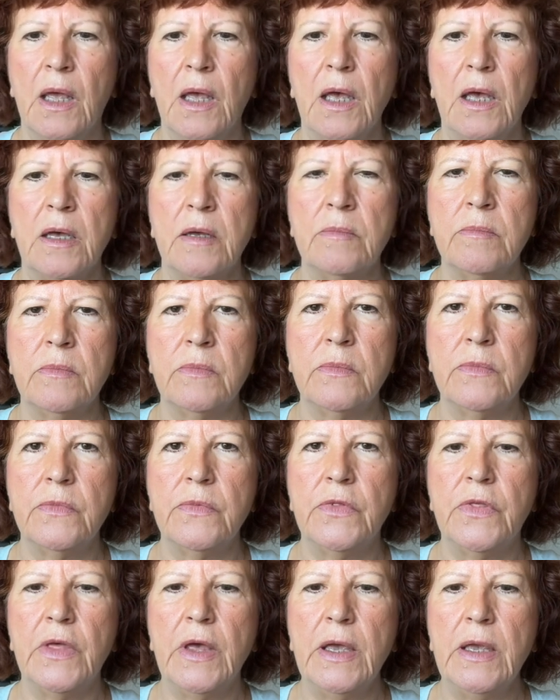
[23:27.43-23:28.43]

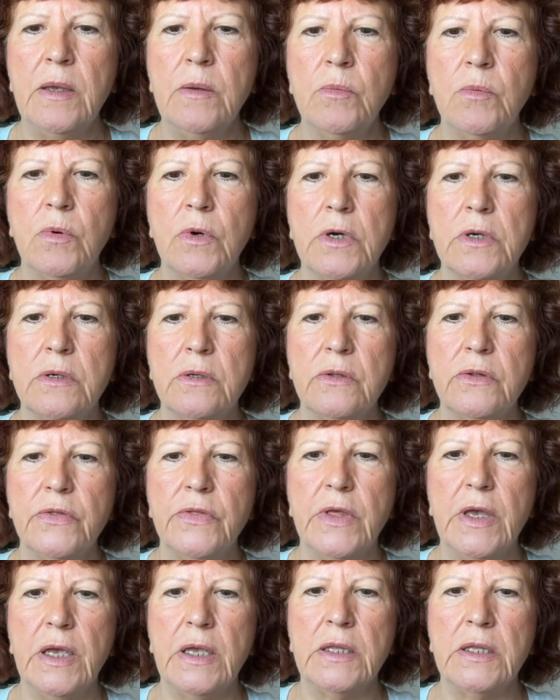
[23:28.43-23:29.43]
they will
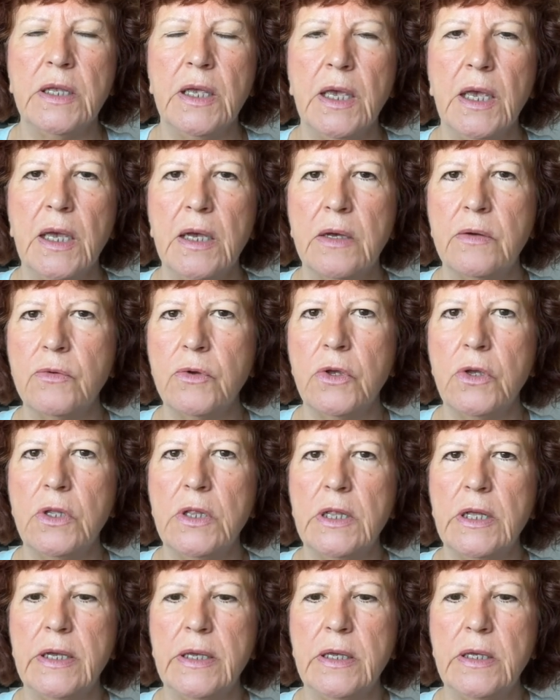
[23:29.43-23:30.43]
then
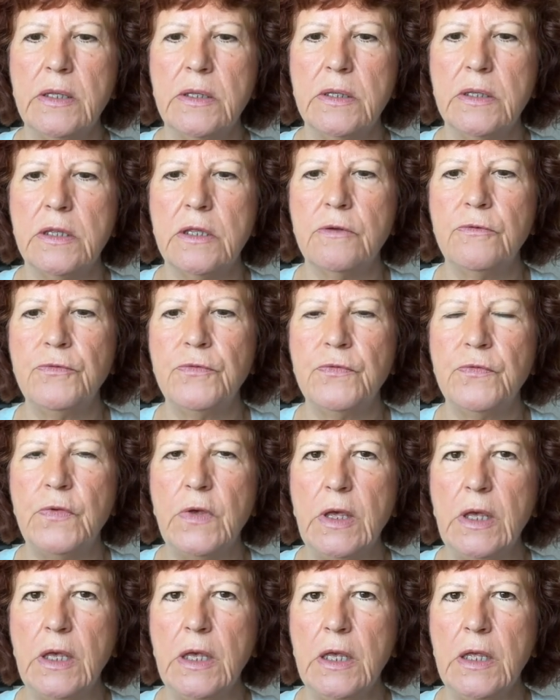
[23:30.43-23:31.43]
calculate the
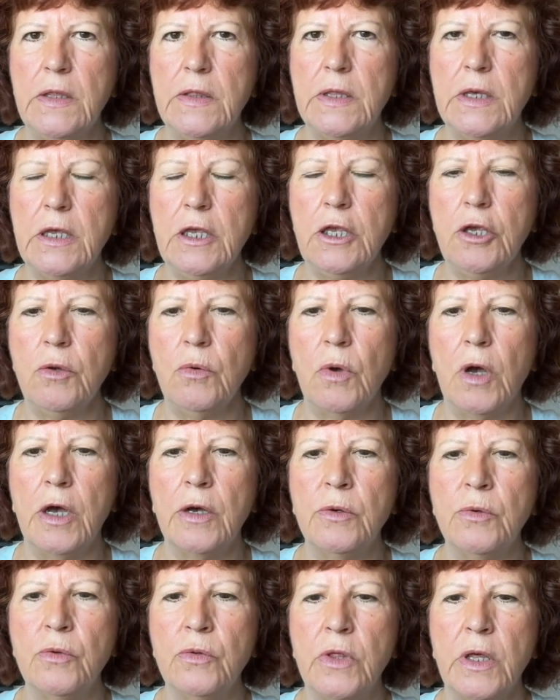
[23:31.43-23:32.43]
fee that you
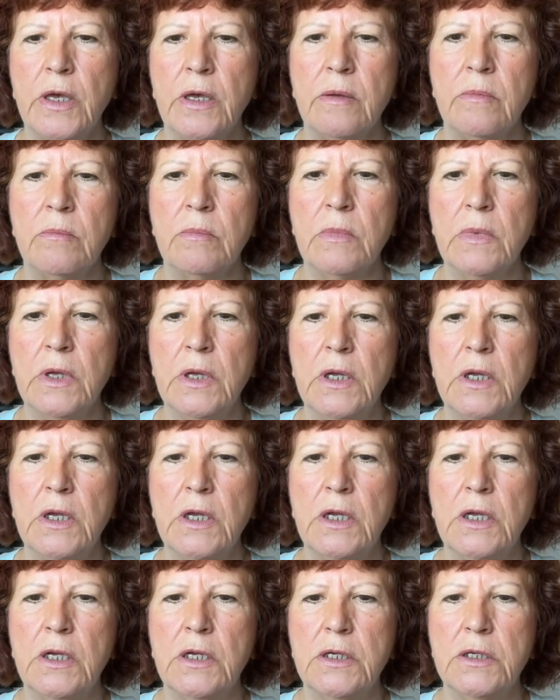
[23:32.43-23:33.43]
owe them
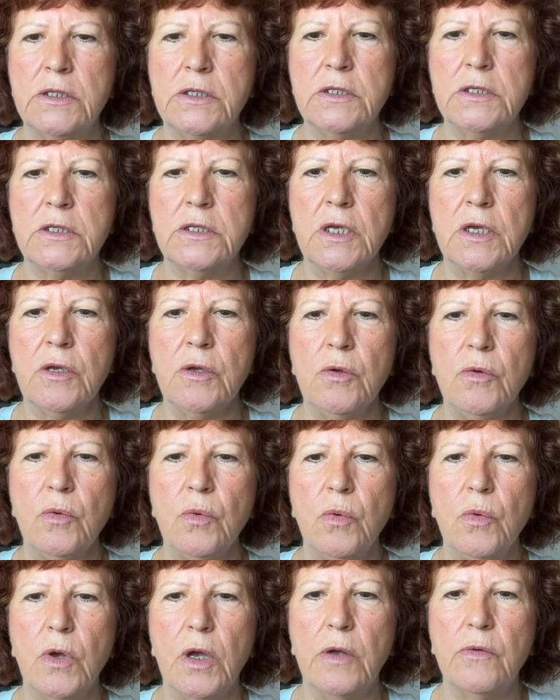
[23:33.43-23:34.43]

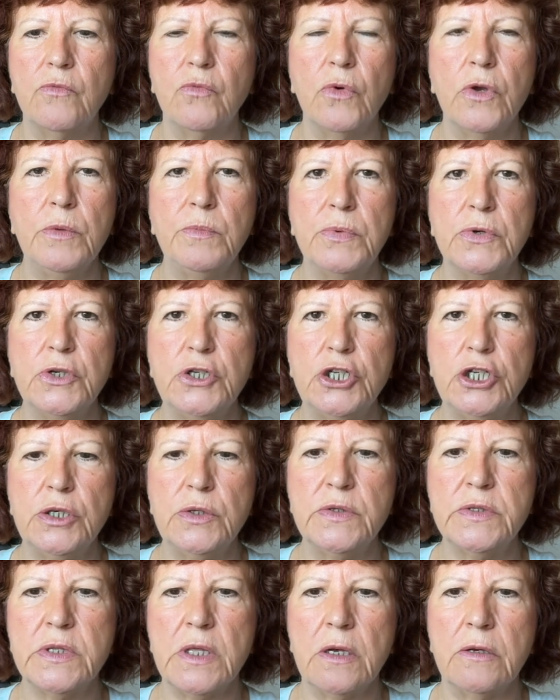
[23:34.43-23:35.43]
to
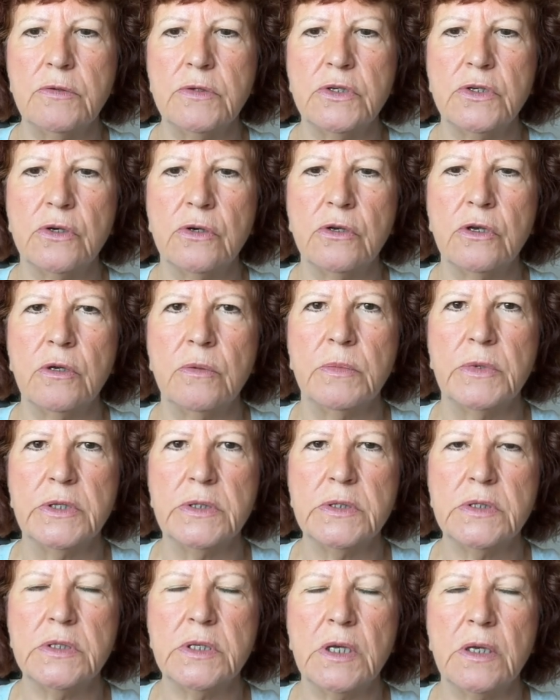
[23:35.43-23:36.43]
reproduce those
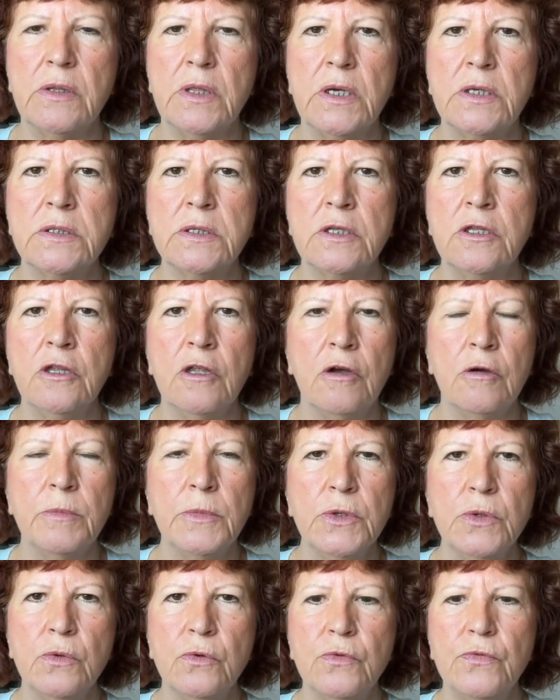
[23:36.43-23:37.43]
documents. So there's a
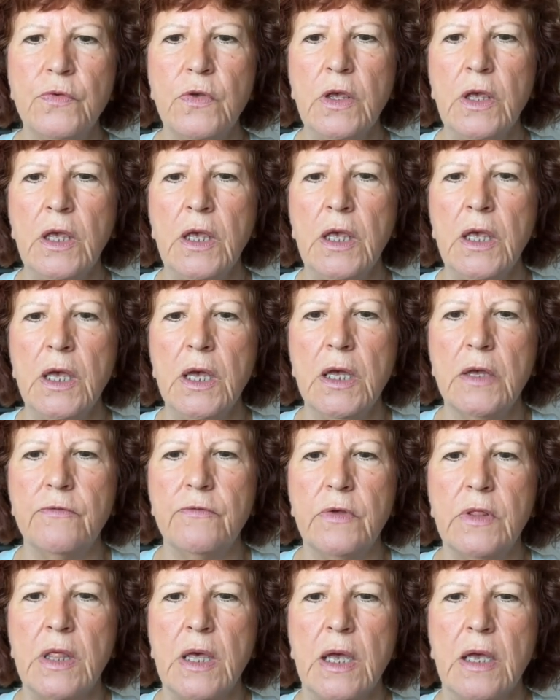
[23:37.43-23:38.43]
nominal fee
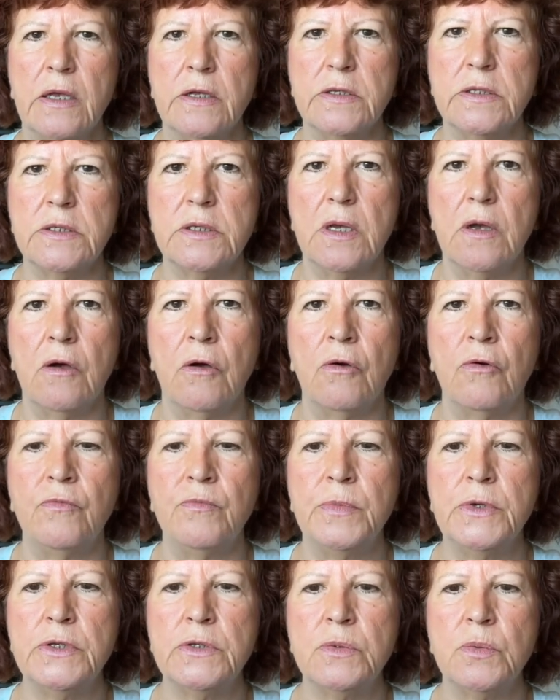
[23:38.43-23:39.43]
for that
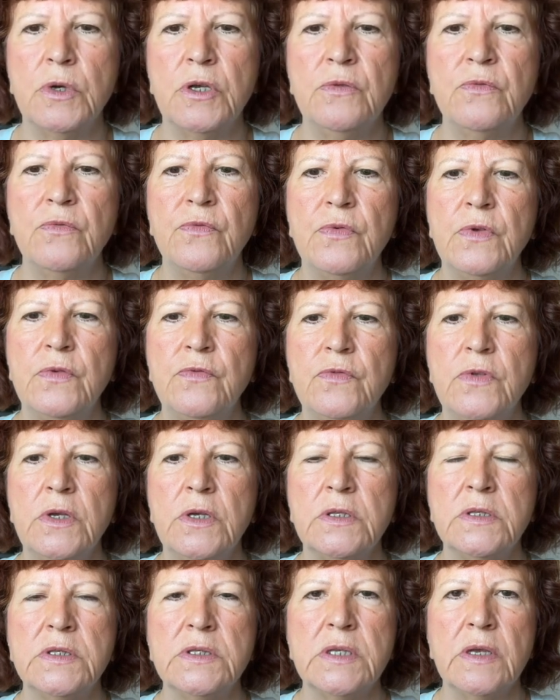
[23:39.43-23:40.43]
of between 50
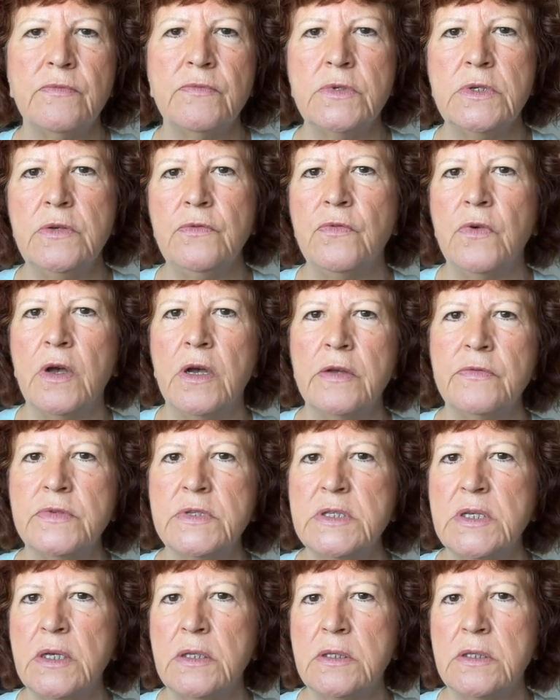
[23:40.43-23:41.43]
and 75
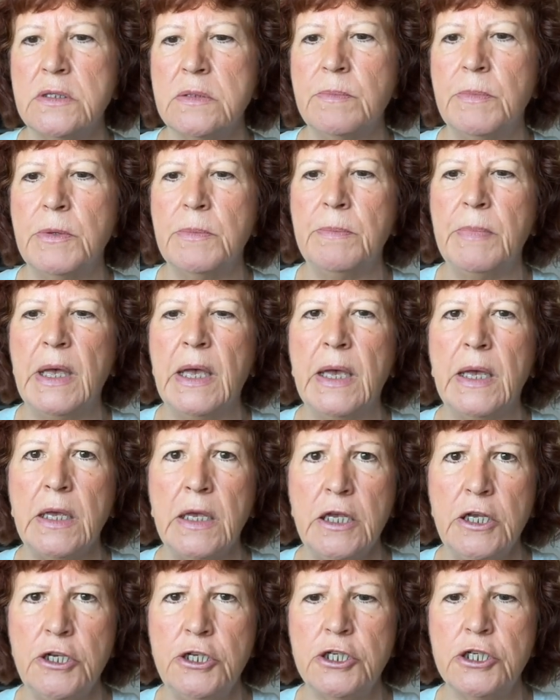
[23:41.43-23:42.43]
cents per
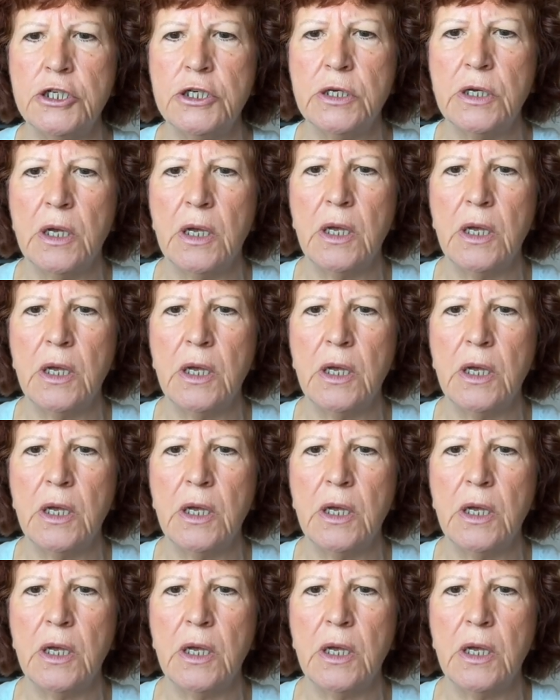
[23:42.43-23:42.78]
page.